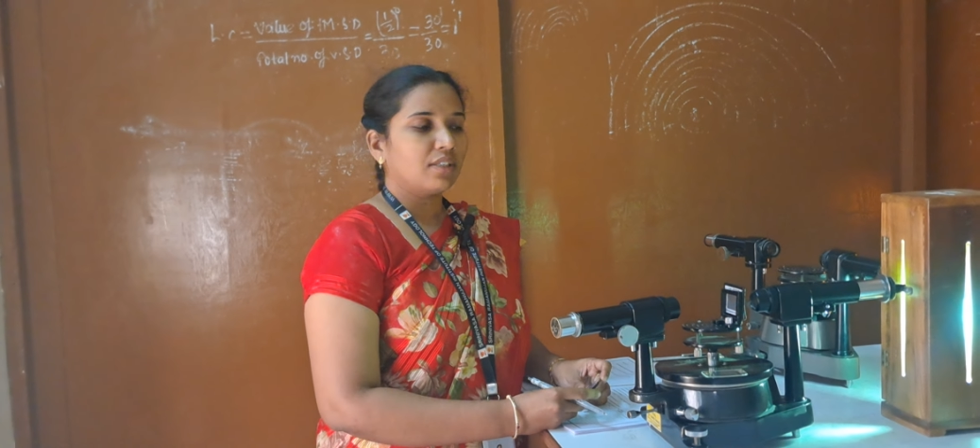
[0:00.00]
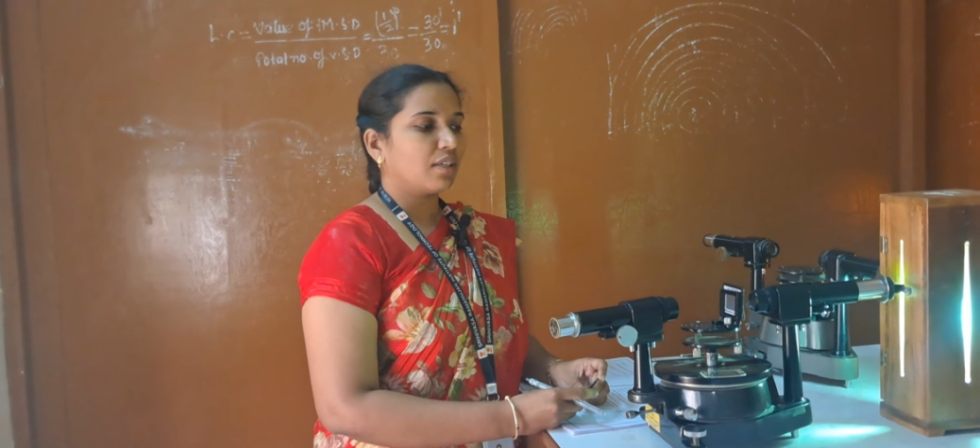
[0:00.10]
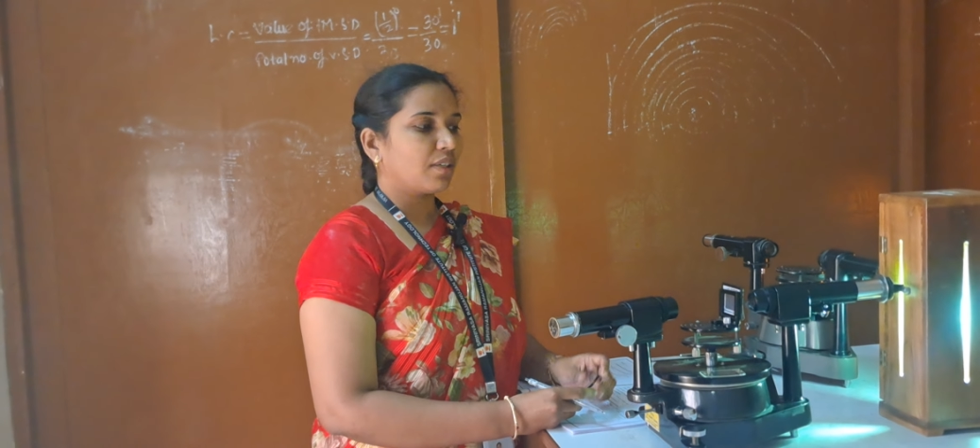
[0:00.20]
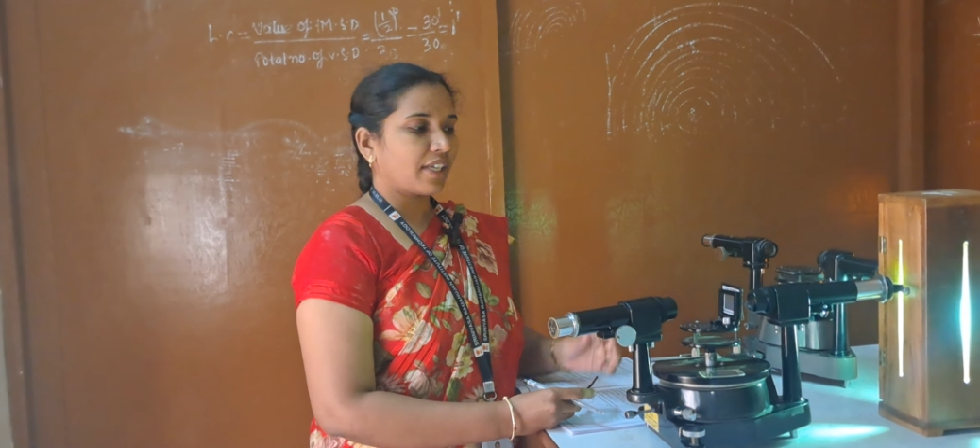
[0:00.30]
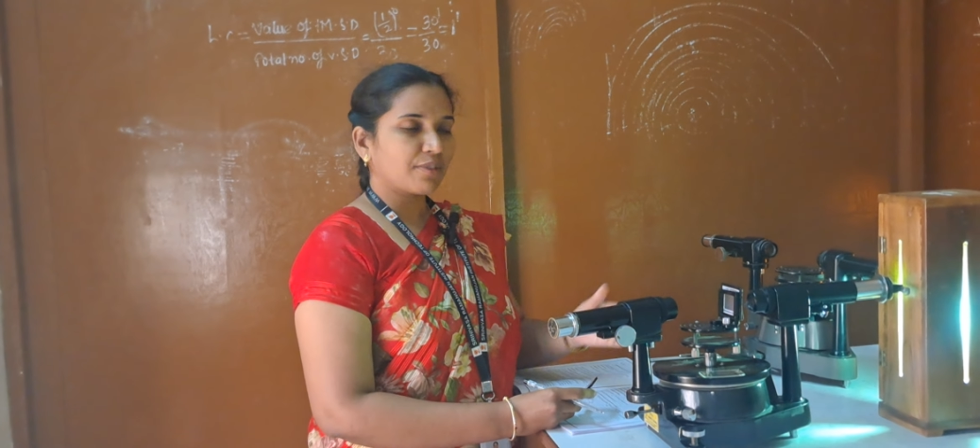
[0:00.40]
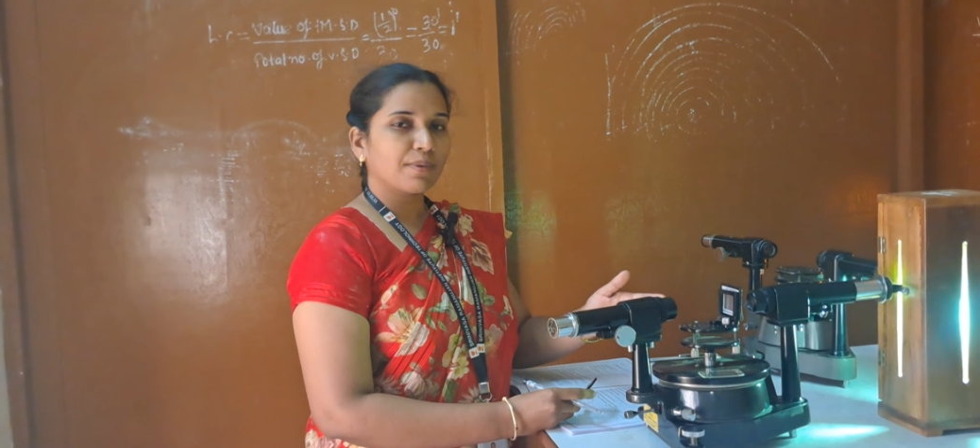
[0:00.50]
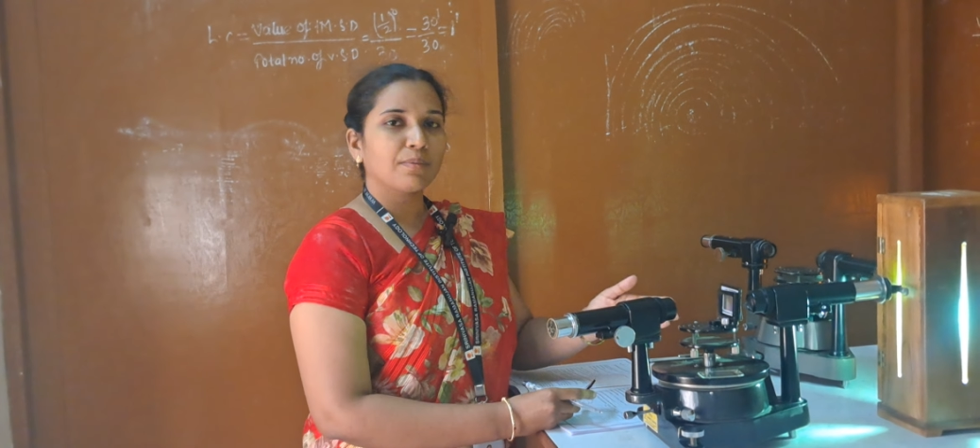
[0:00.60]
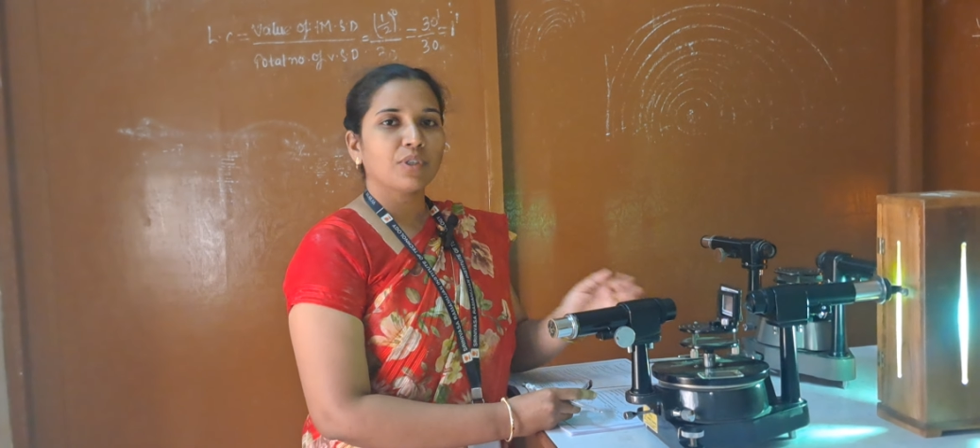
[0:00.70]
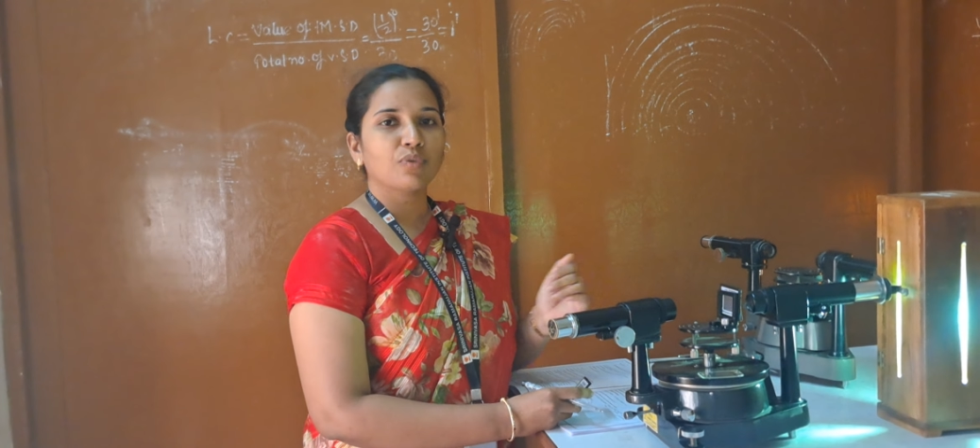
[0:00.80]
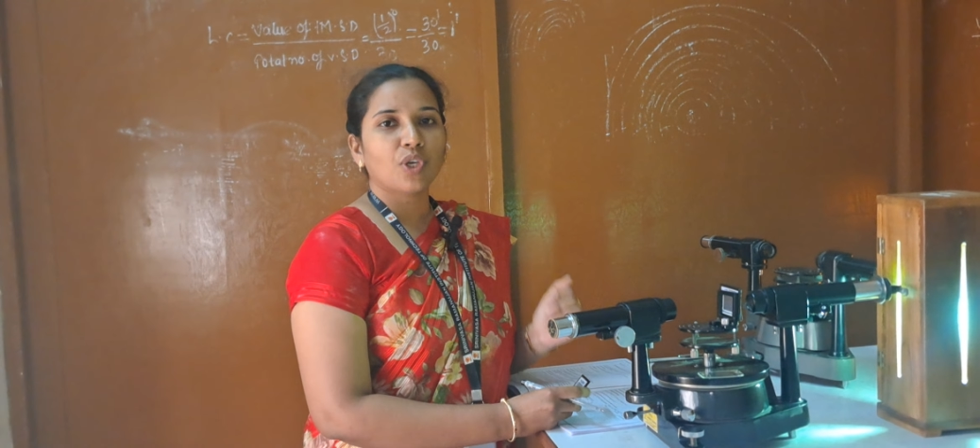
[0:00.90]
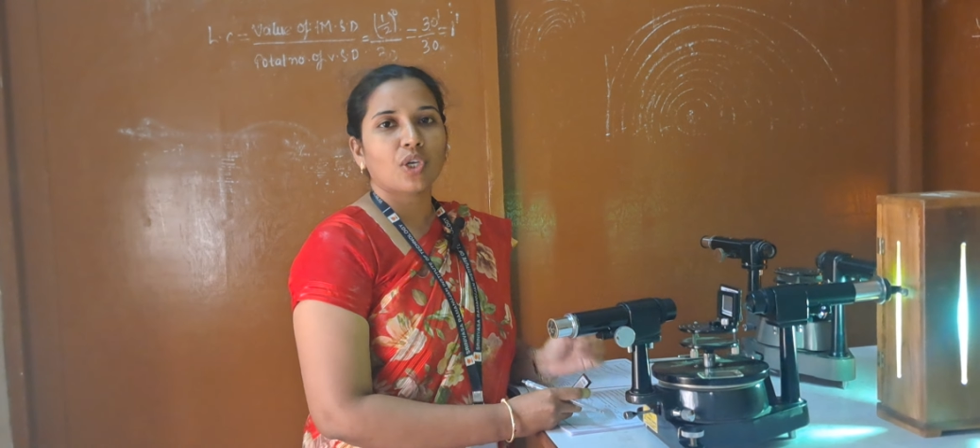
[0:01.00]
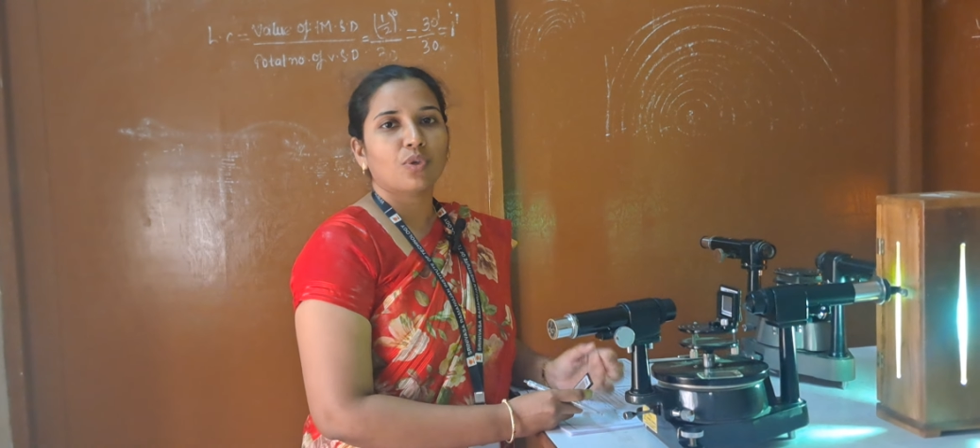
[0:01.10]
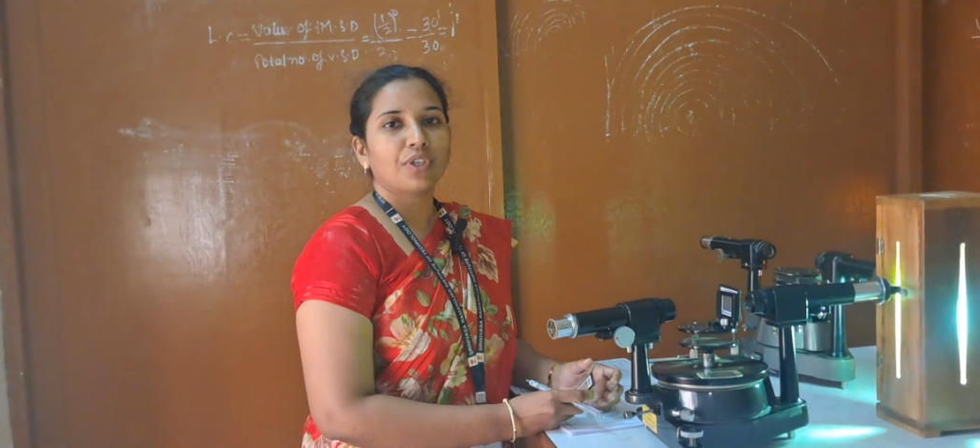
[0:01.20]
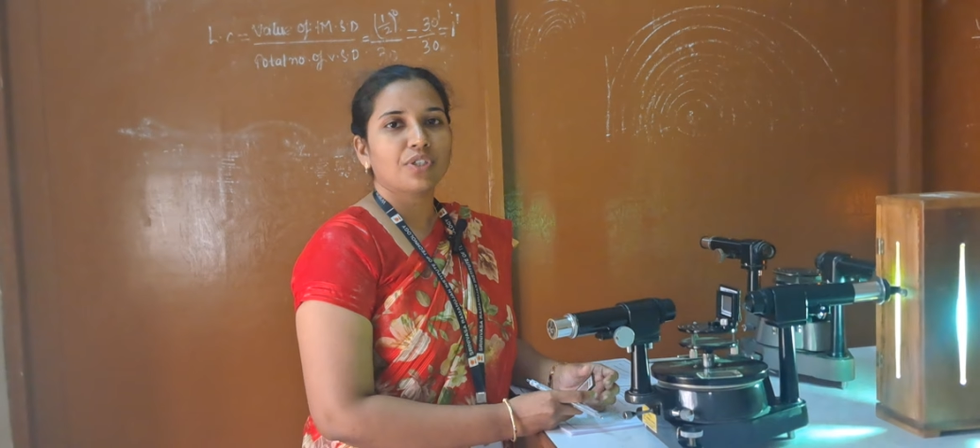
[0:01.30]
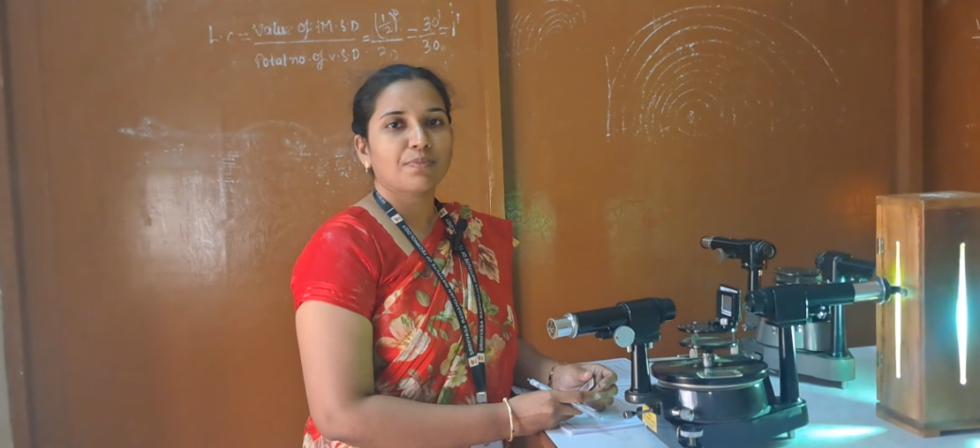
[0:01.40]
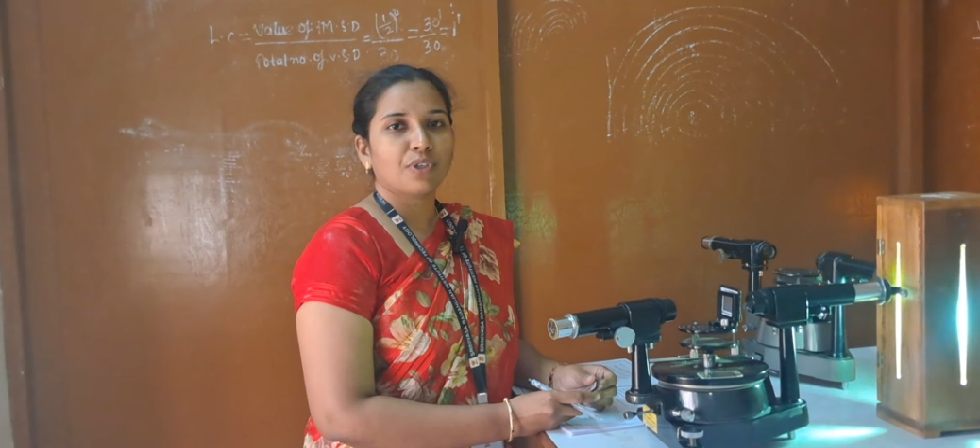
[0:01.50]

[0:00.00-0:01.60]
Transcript: The experiment we are going to